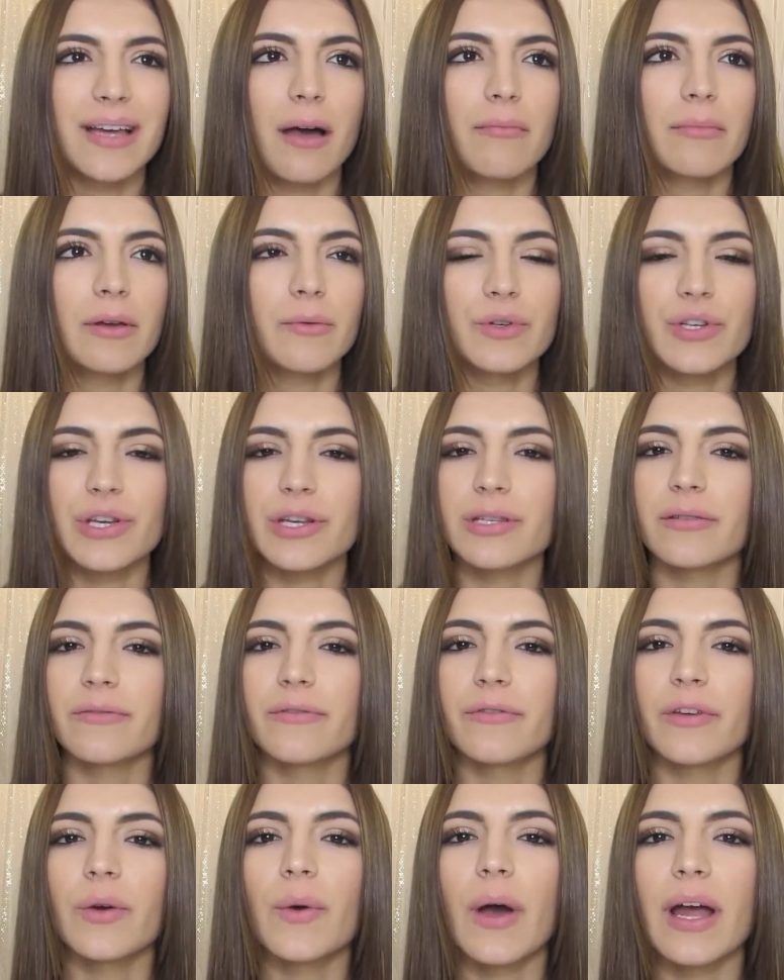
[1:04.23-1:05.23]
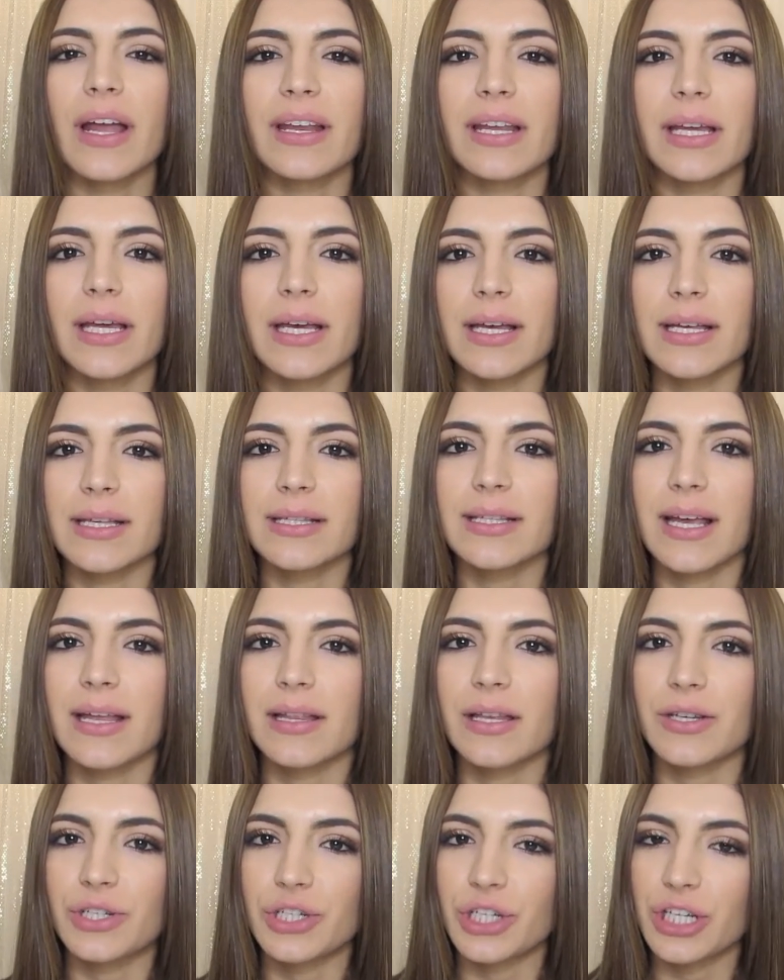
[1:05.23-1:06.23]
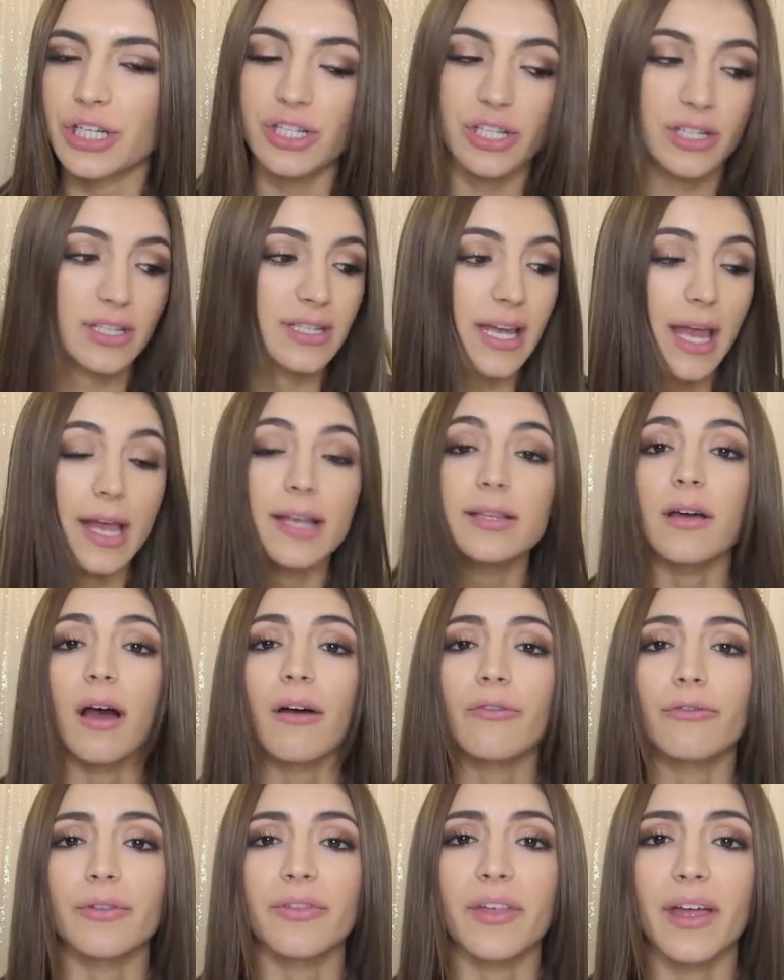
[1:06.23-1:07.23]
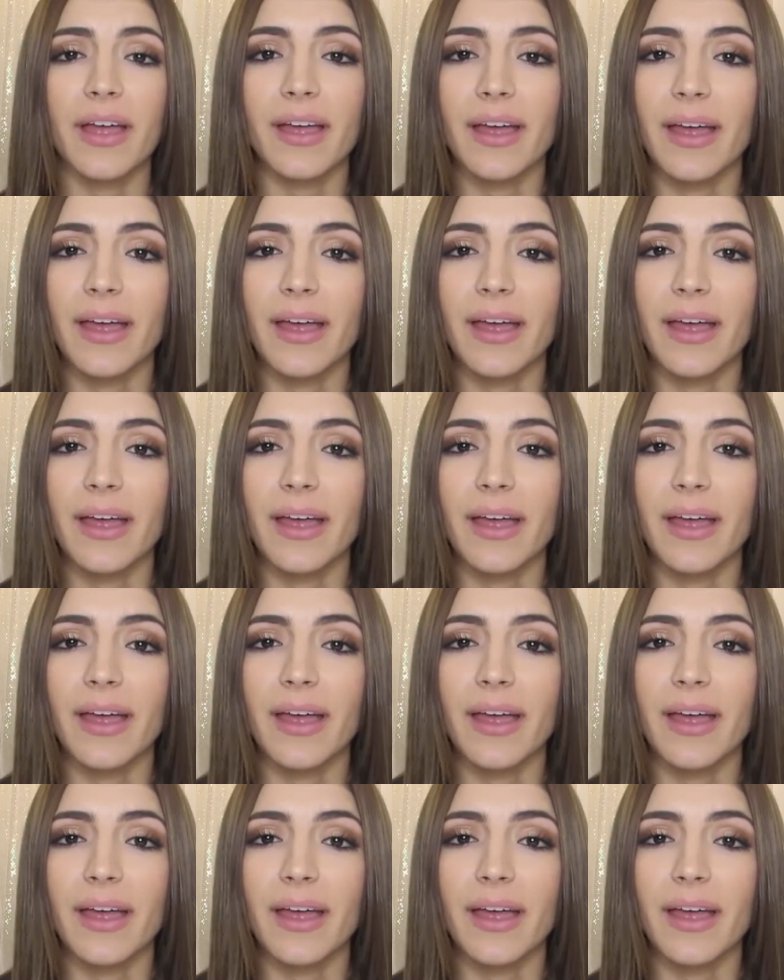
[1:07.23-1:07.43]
come in with just a few ideas and then she just takes off with it.